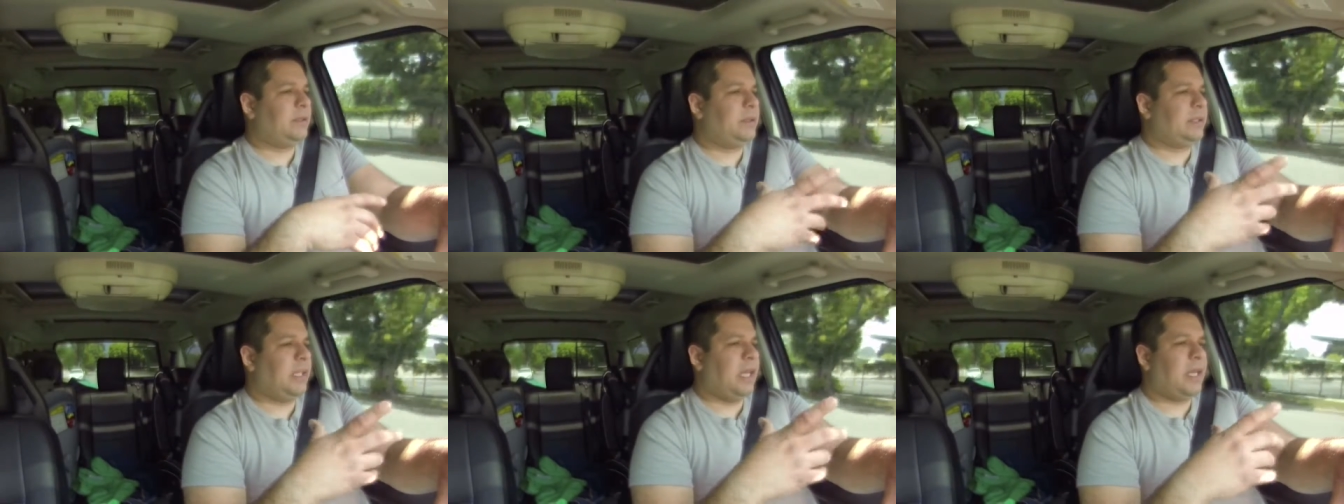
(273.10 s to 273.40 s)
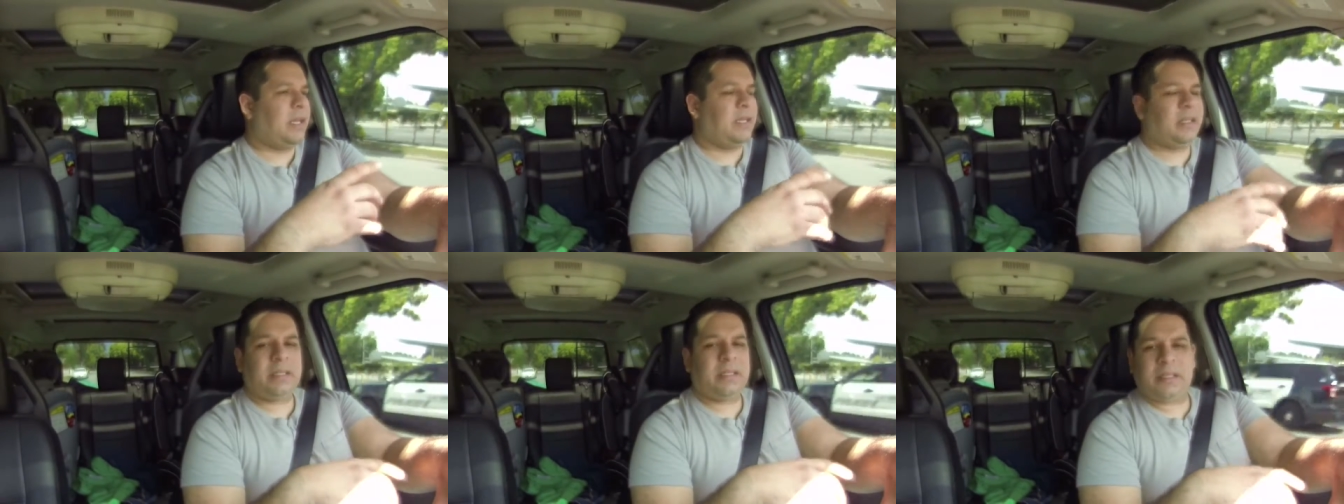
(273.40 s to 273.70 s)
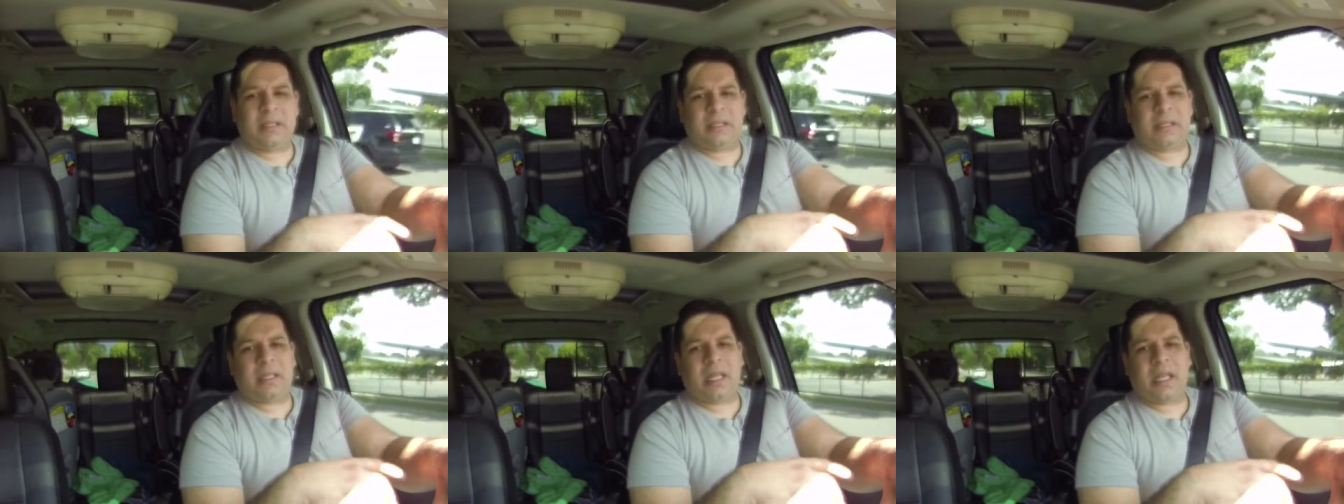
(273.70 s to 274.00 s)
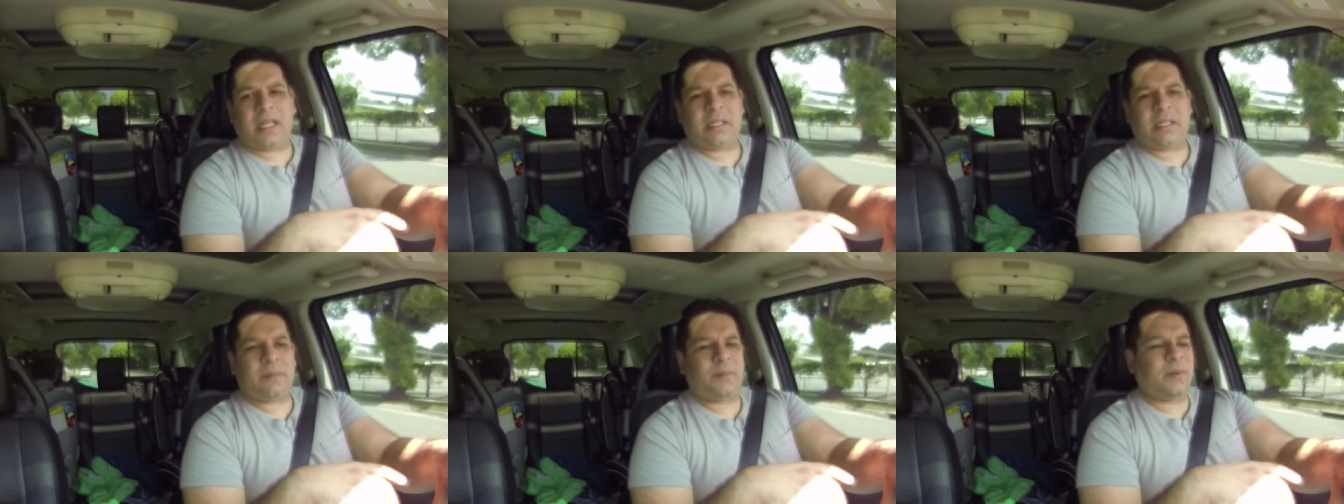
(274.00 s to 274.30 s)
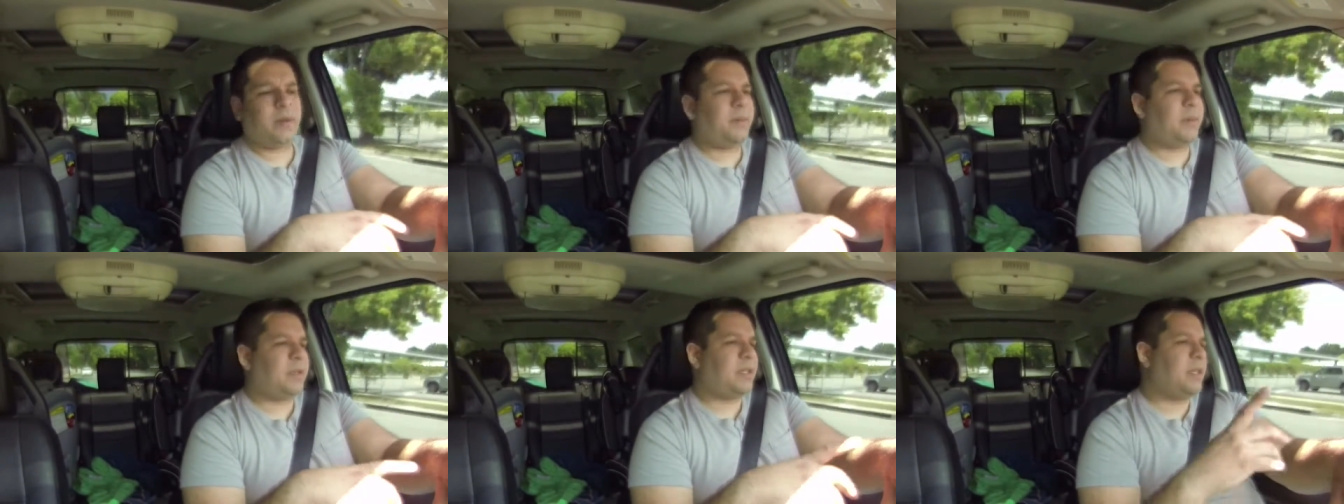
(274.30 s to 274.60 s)
yeah, that's
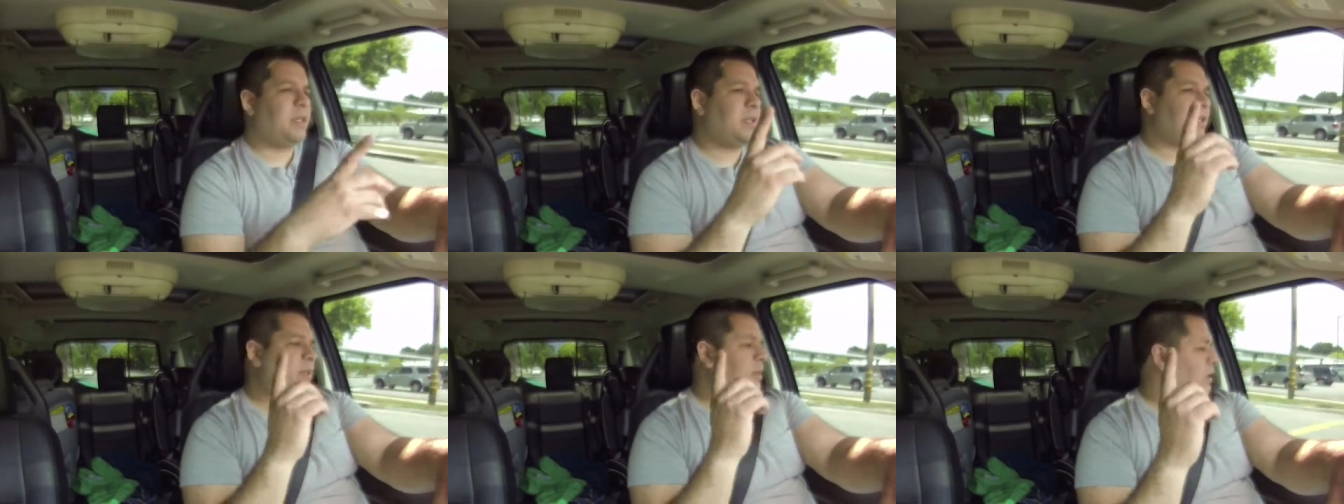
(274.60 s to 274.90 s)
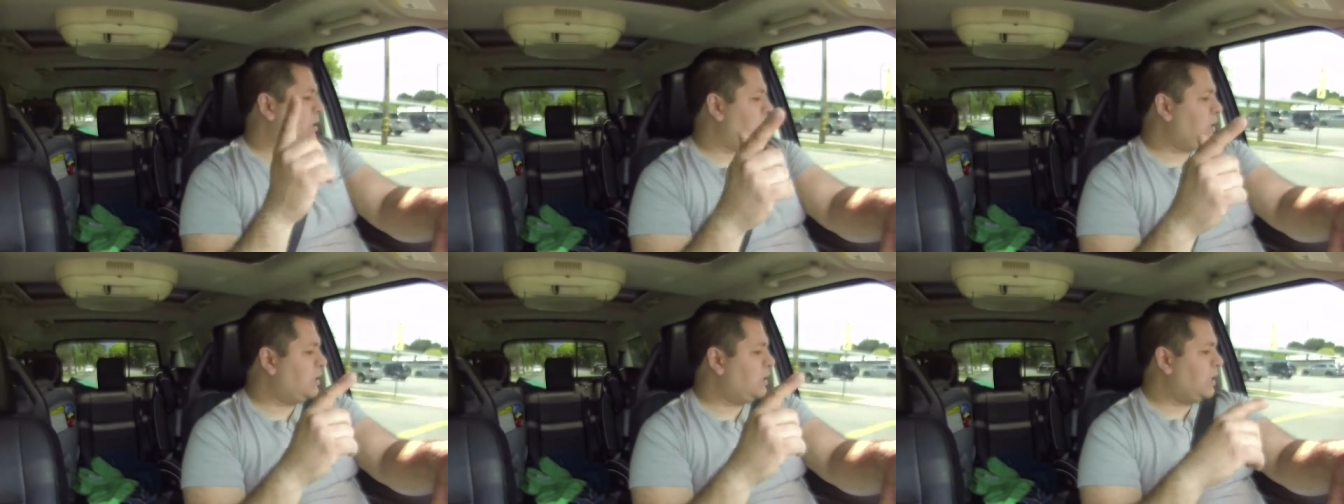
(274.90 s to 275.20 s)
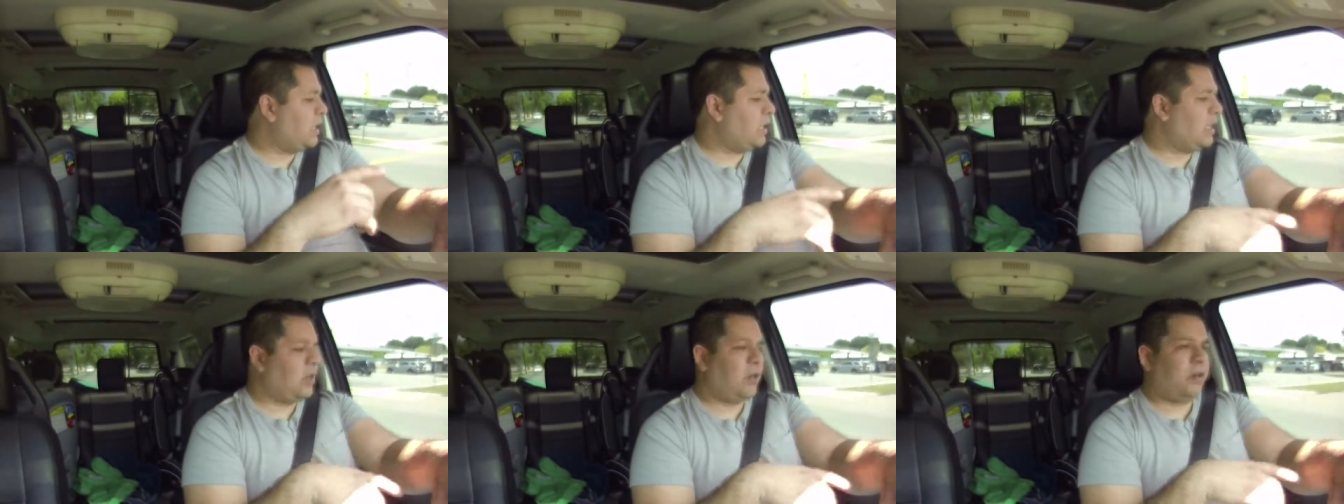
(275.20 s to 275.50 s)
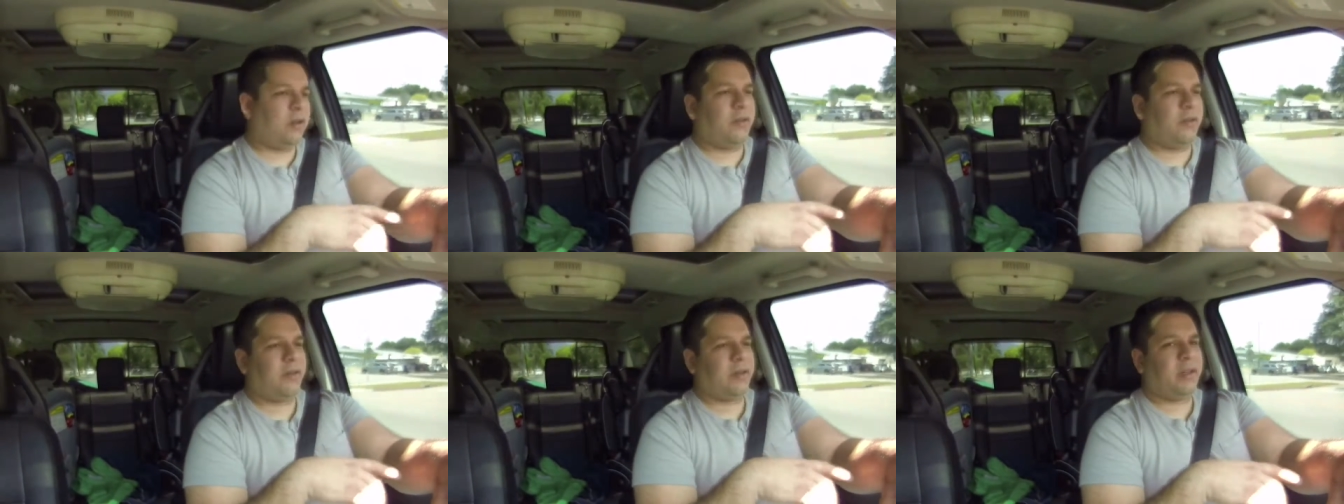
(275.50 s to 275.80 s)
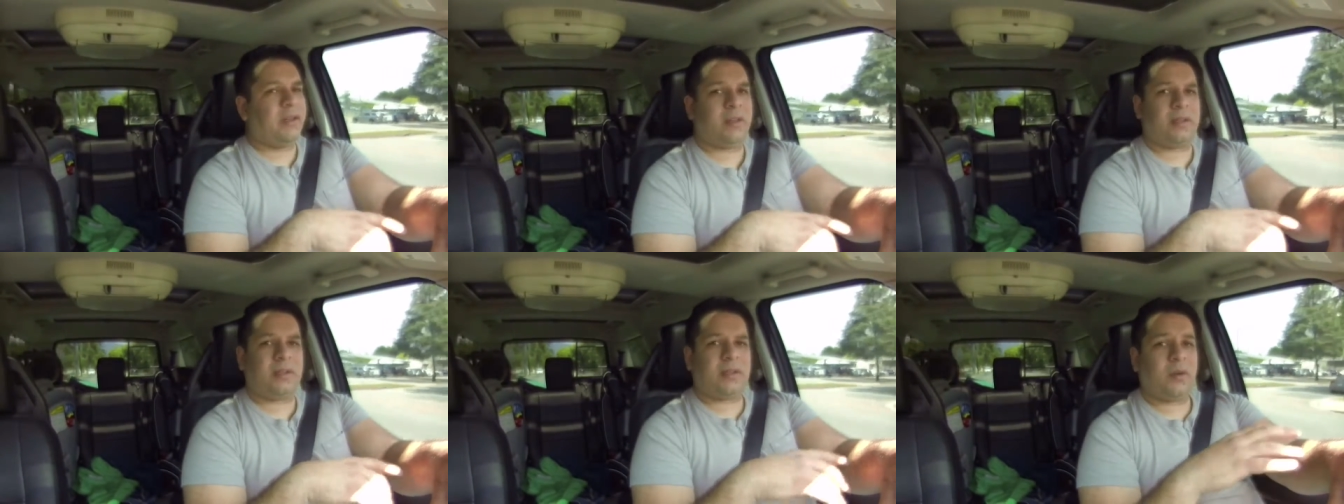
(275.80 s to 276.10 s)
pretty much it. So let's just get
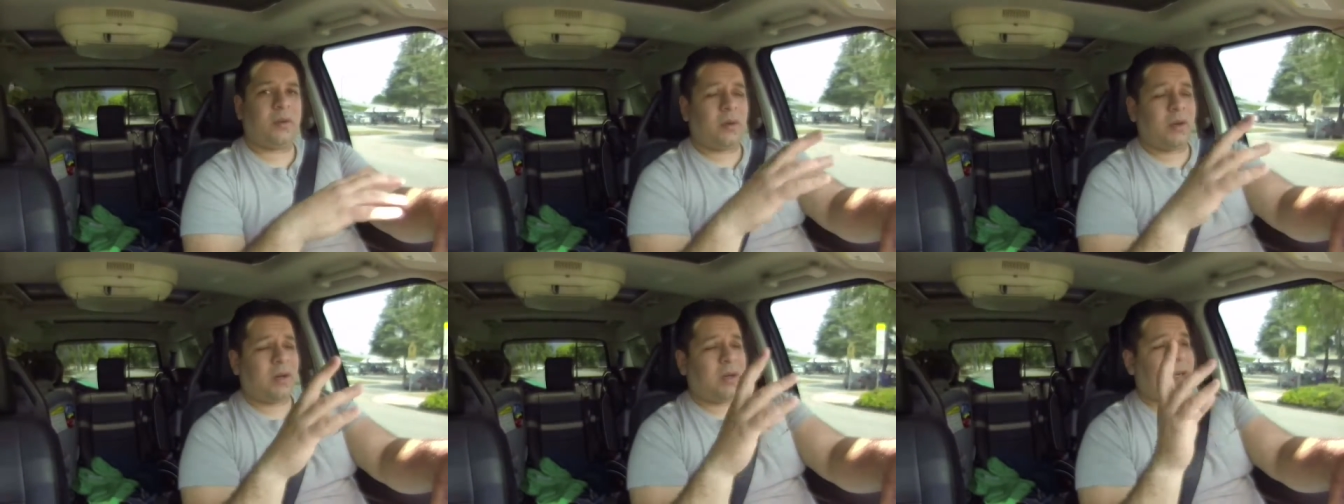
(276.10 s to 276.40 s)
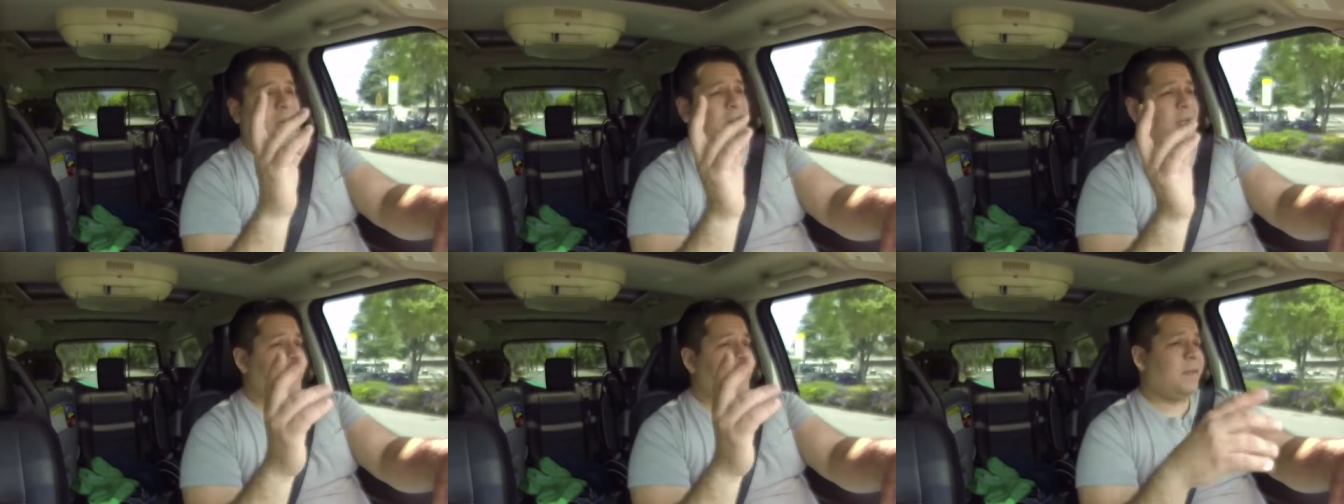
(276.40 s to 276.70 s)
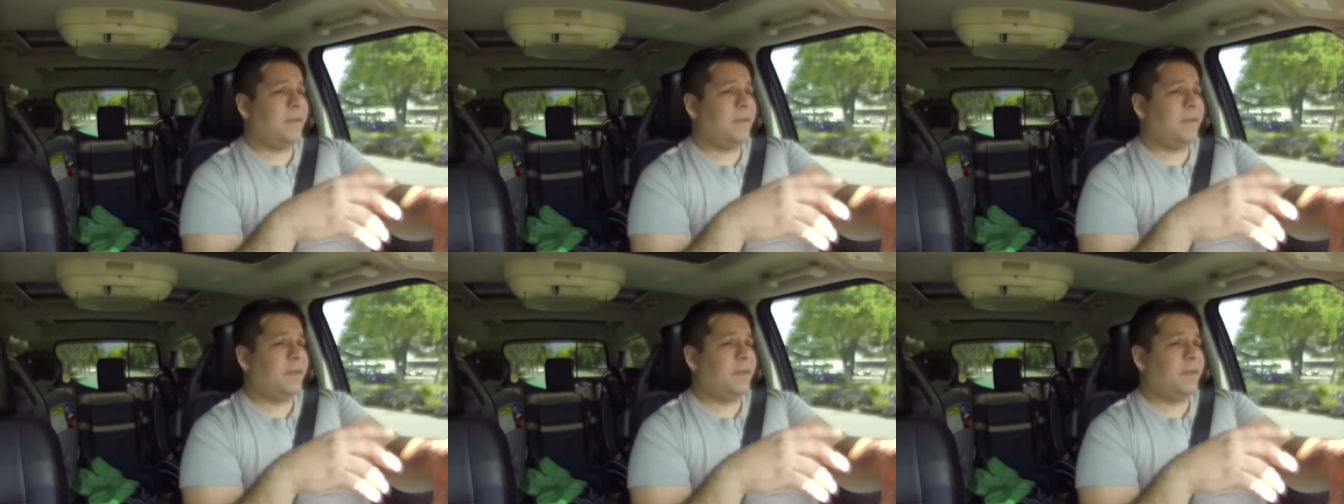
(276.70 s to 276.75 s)
over to the store,